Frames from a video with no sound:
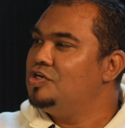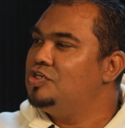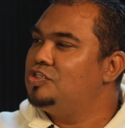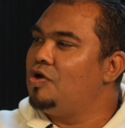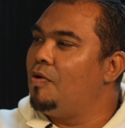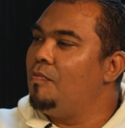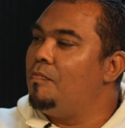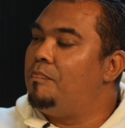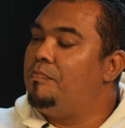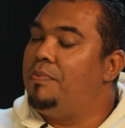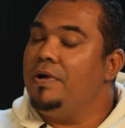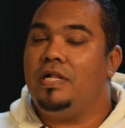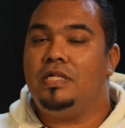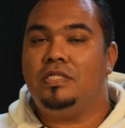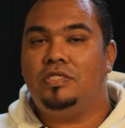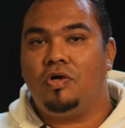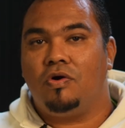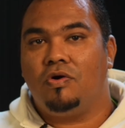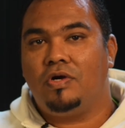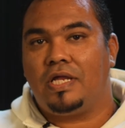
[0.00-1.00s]
So build
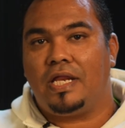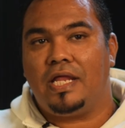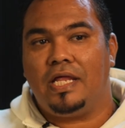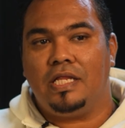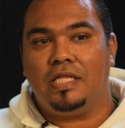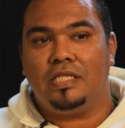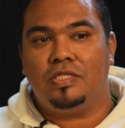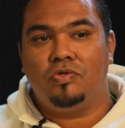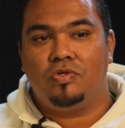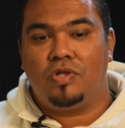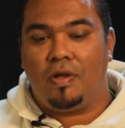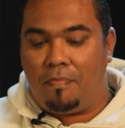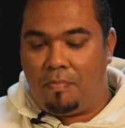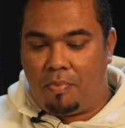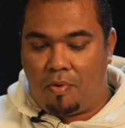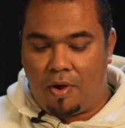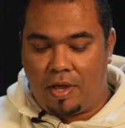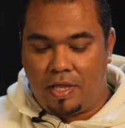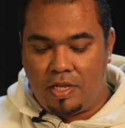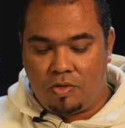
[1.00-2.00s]
your credit to the
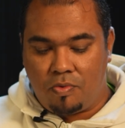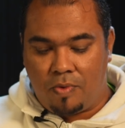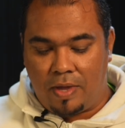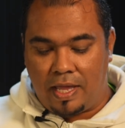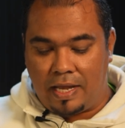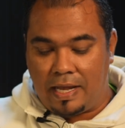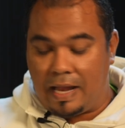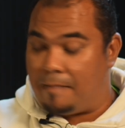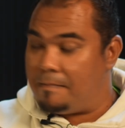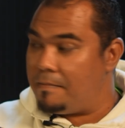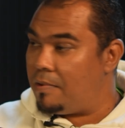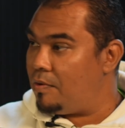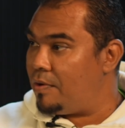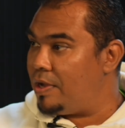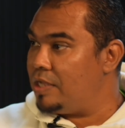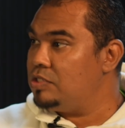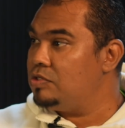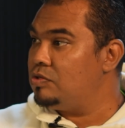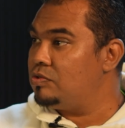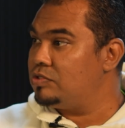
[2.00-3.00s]
point where, number one, you